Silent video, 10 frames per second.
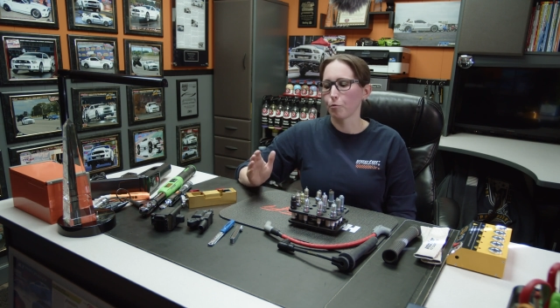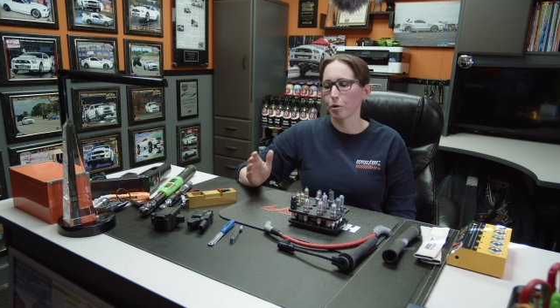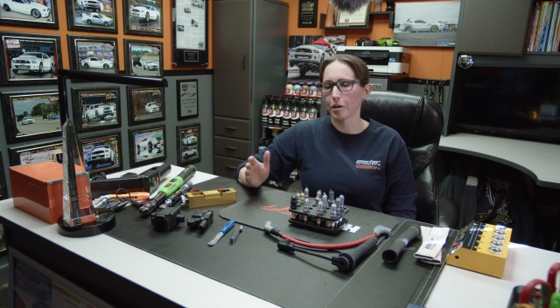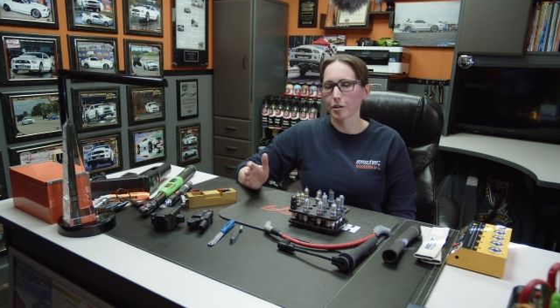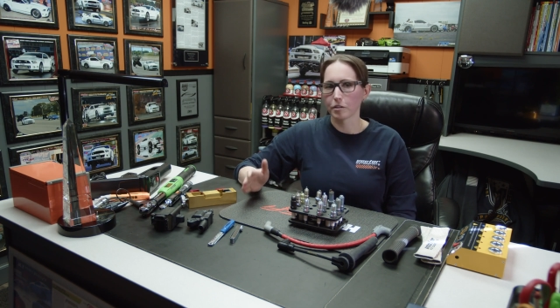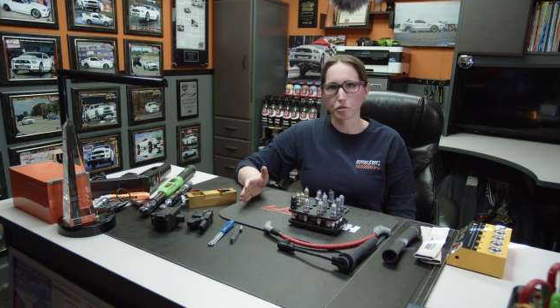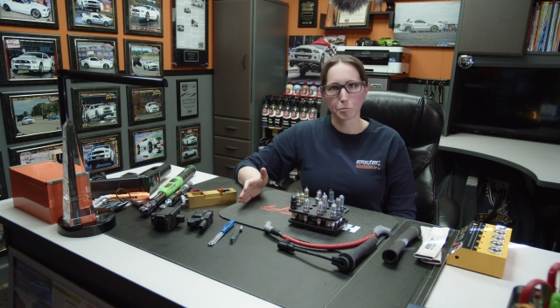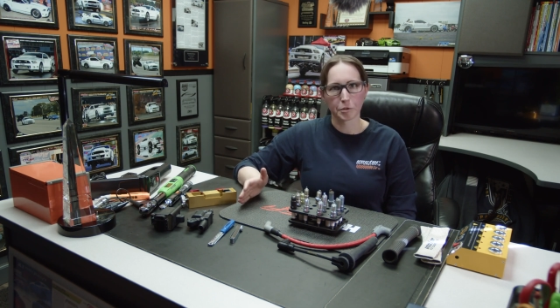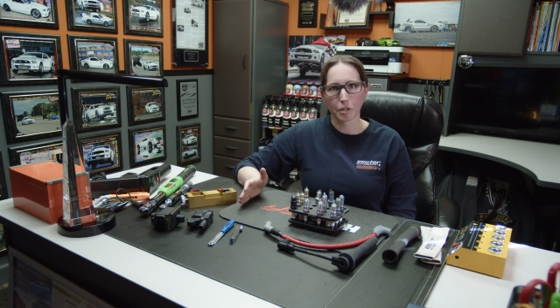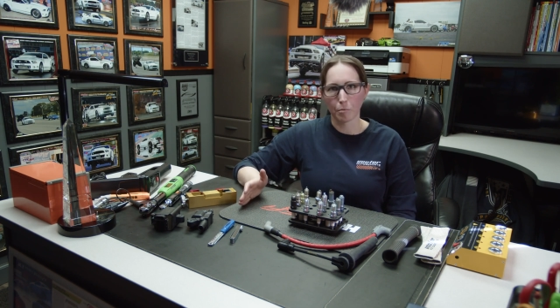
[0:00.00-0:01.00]
We had a
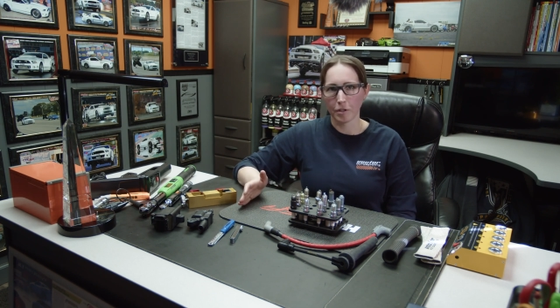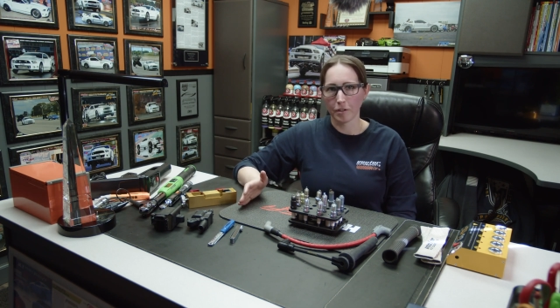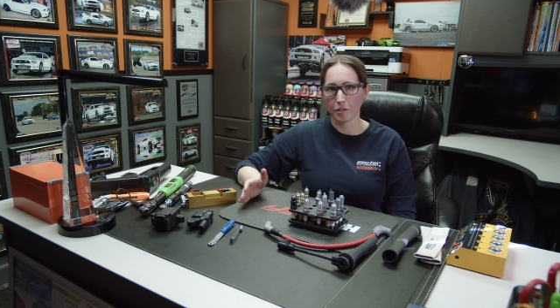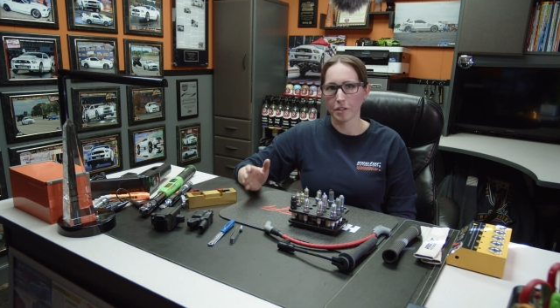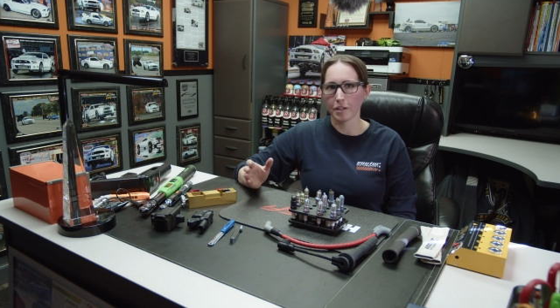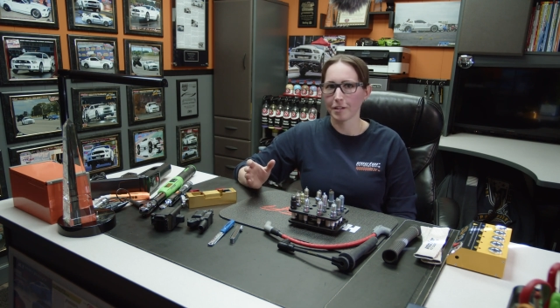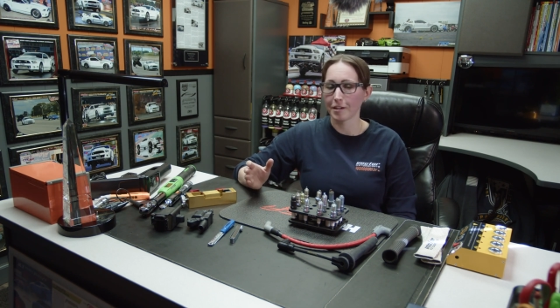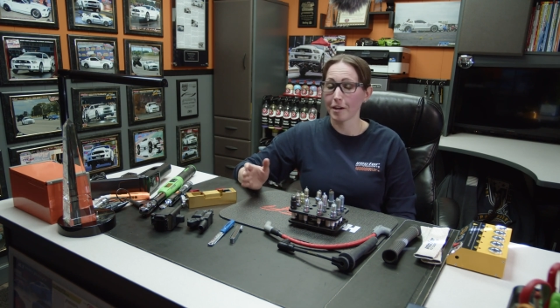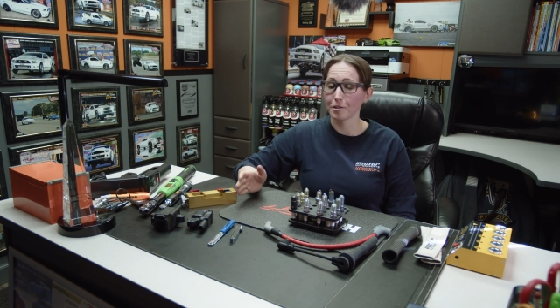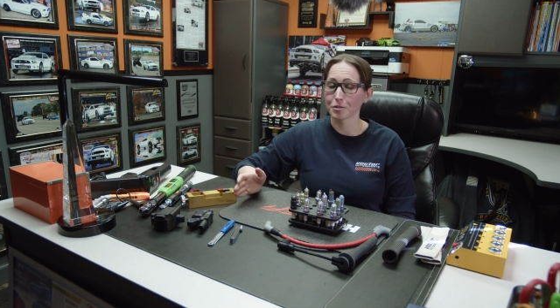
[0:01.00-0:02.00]
customer come in and
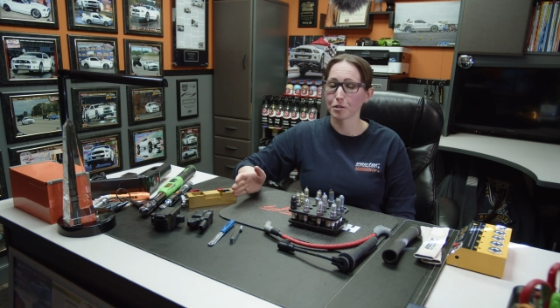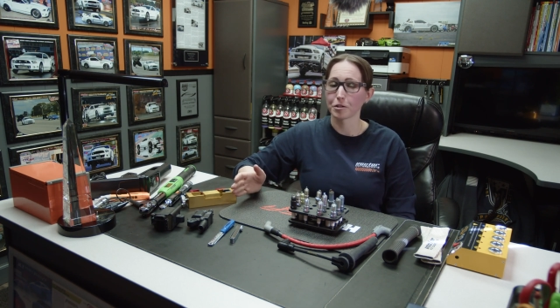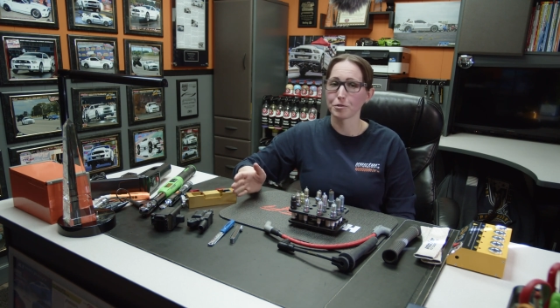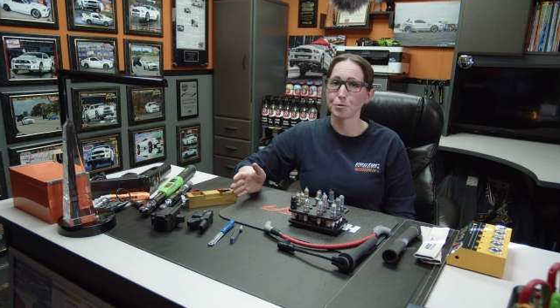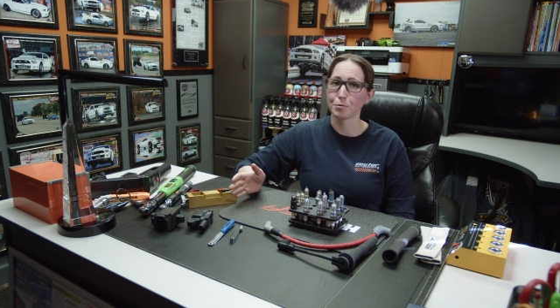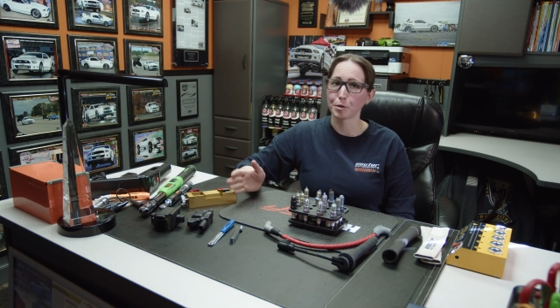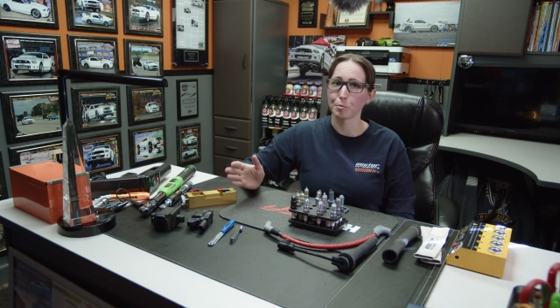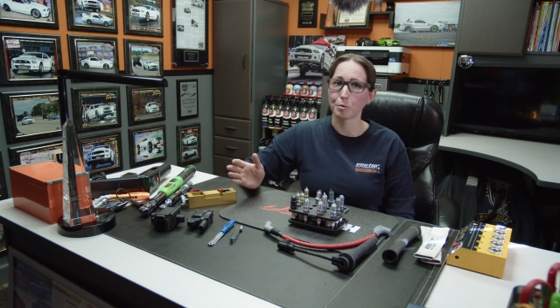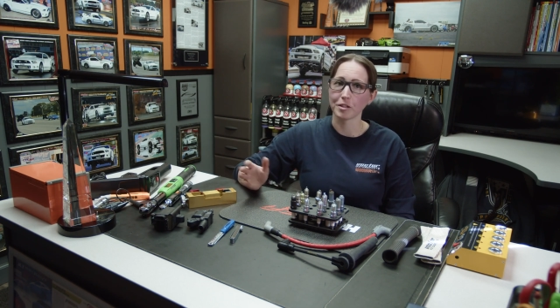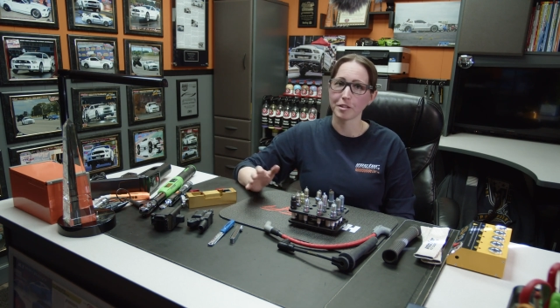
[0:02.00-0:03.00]
he had his cartoon
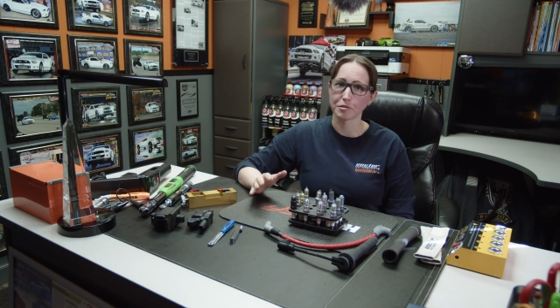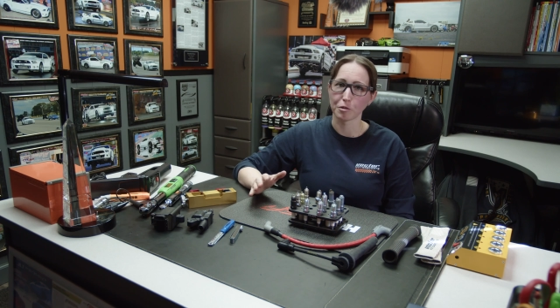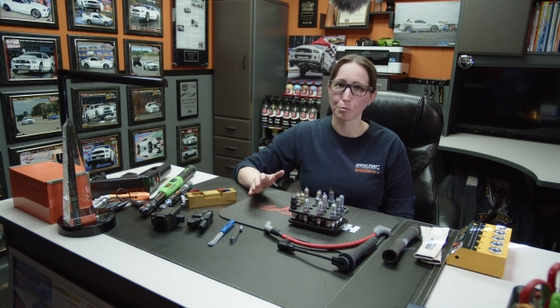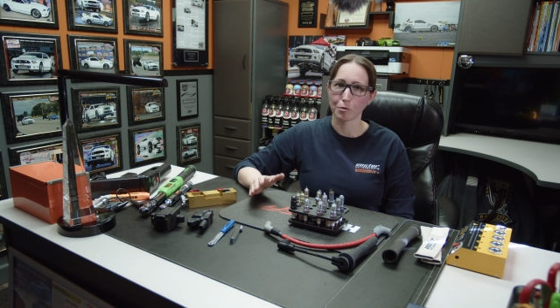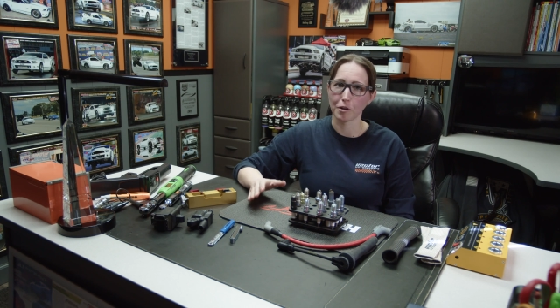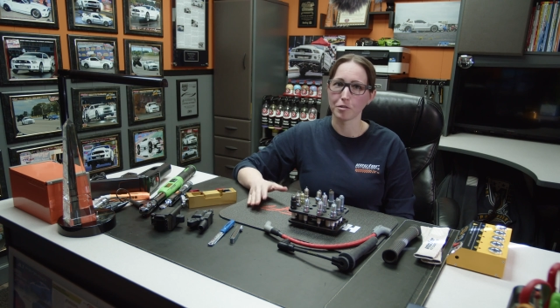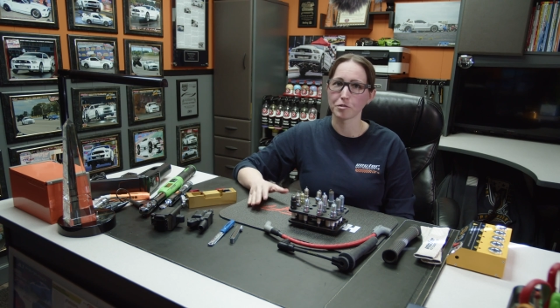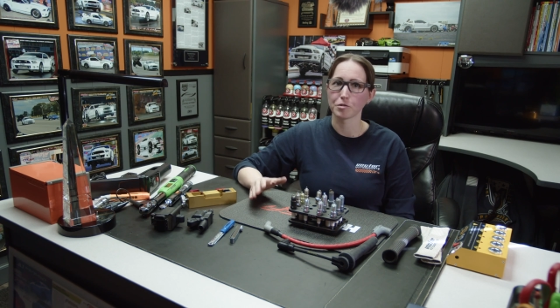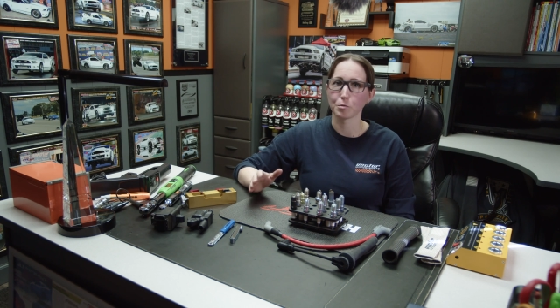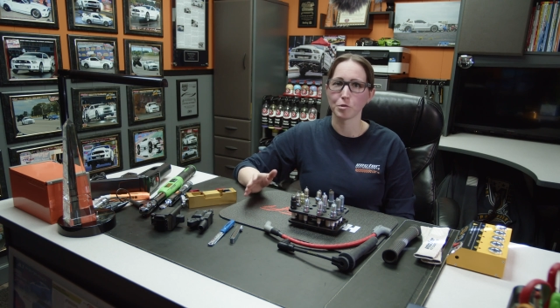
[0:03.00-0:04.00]
completely somewhere
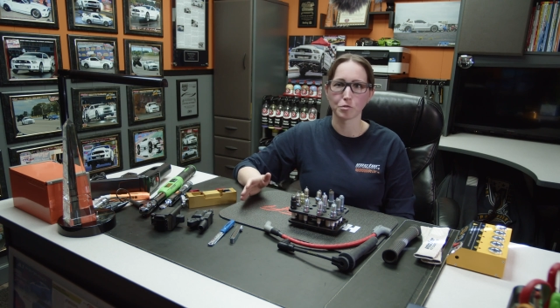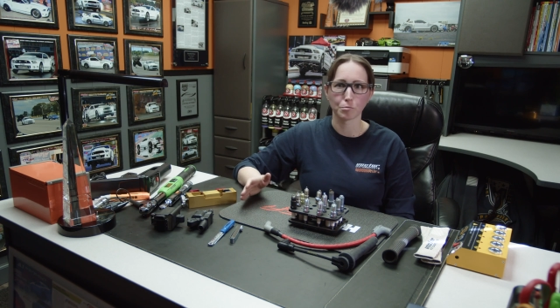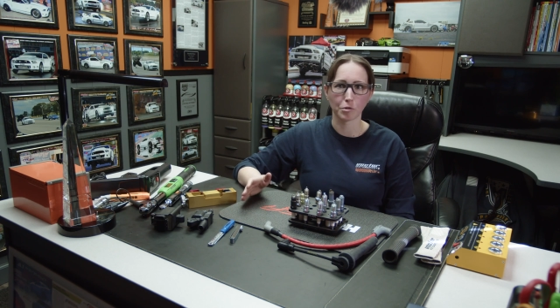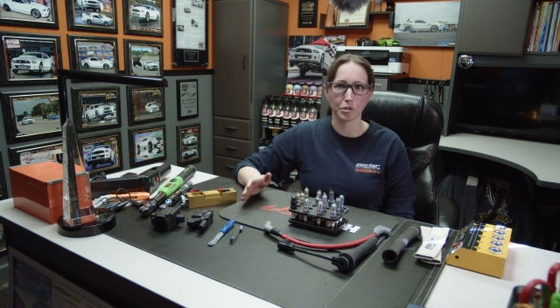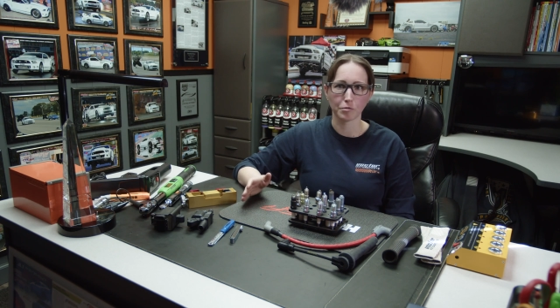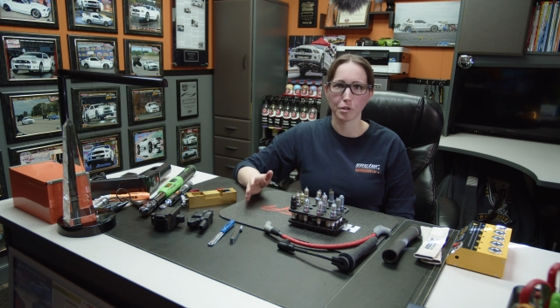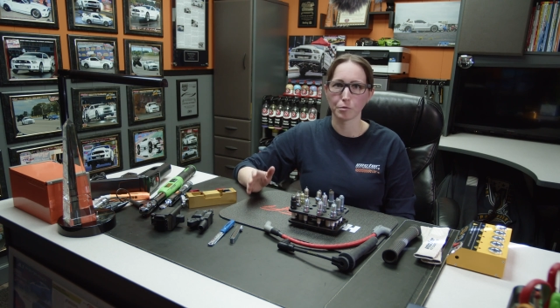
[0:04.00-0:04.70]
else. It wasn't running right.